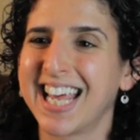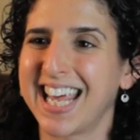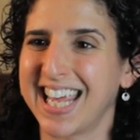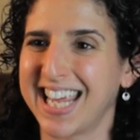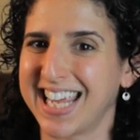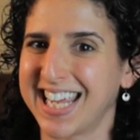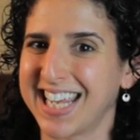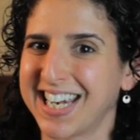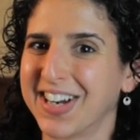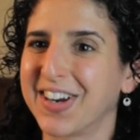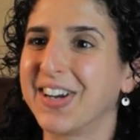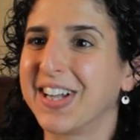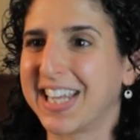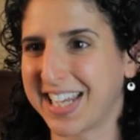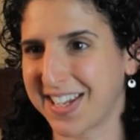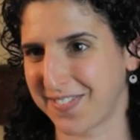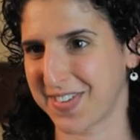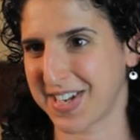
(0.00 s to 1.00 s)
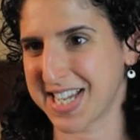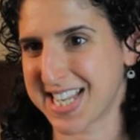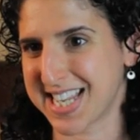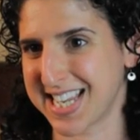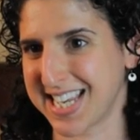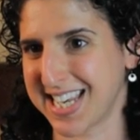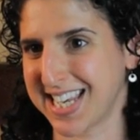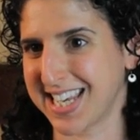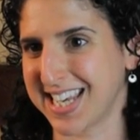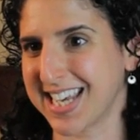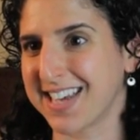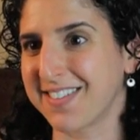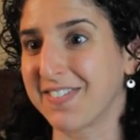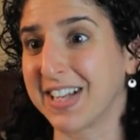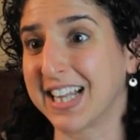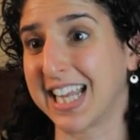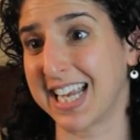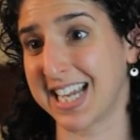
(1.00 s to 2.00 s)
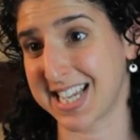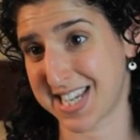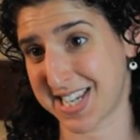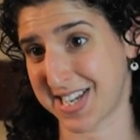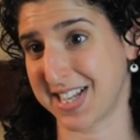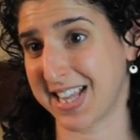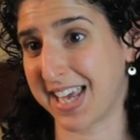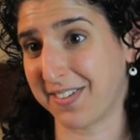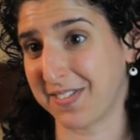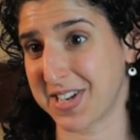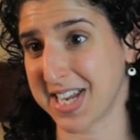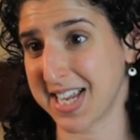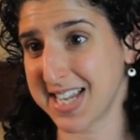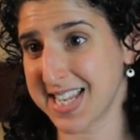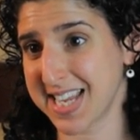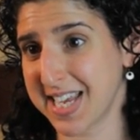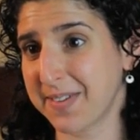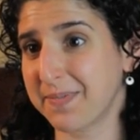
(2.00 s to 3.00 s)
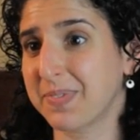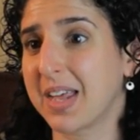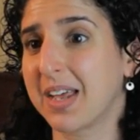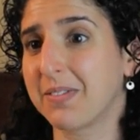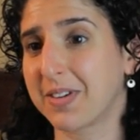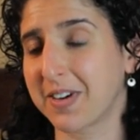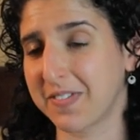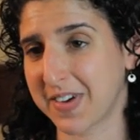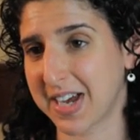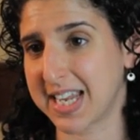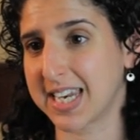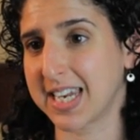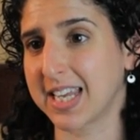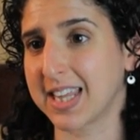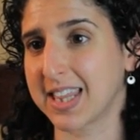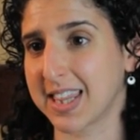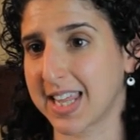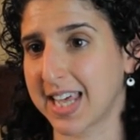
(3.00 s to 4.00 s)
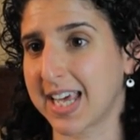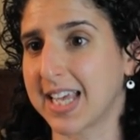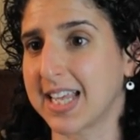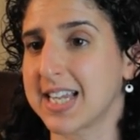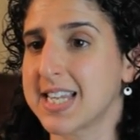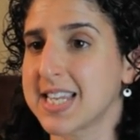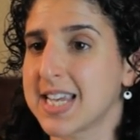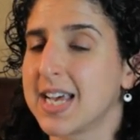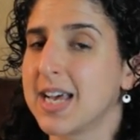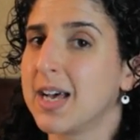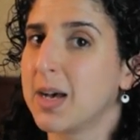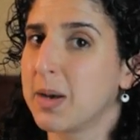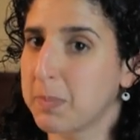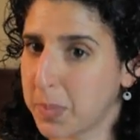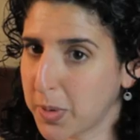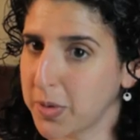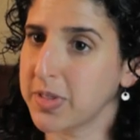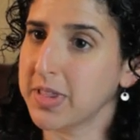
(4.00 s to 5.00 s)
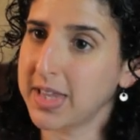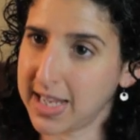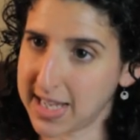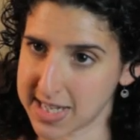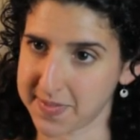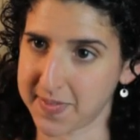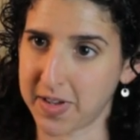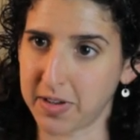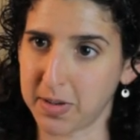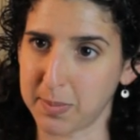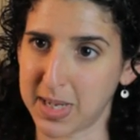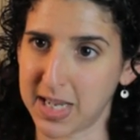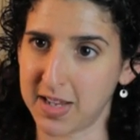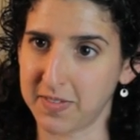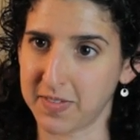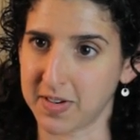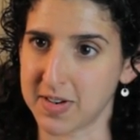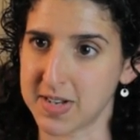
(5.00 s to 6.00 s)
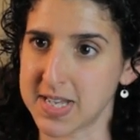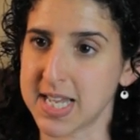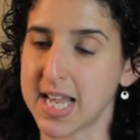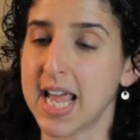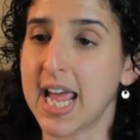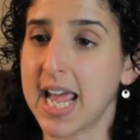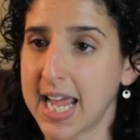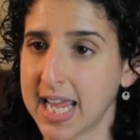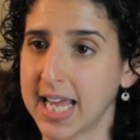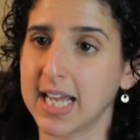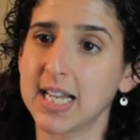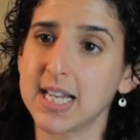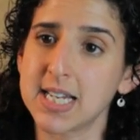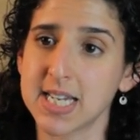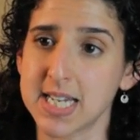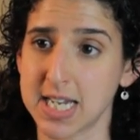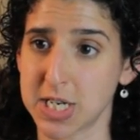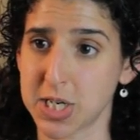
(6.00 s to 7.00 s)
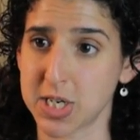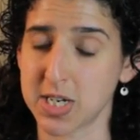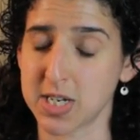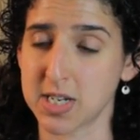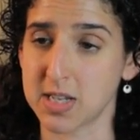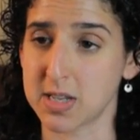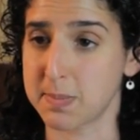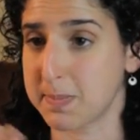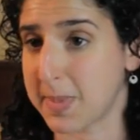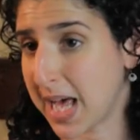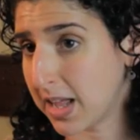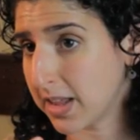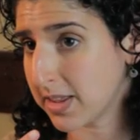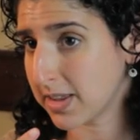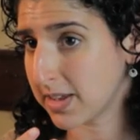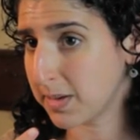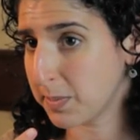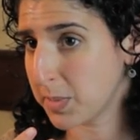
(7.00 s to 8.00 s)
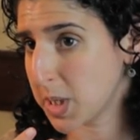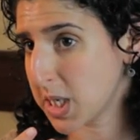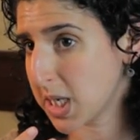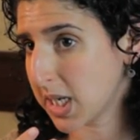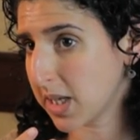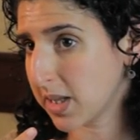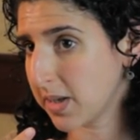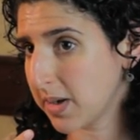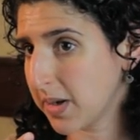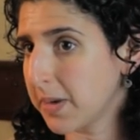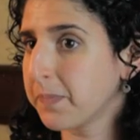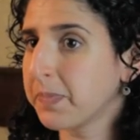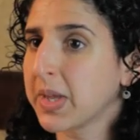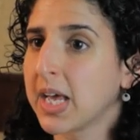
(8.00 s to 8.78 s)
in early infancy relates to language onset, and we're finding that both gaze following behaviors and attention to the mouth in particular,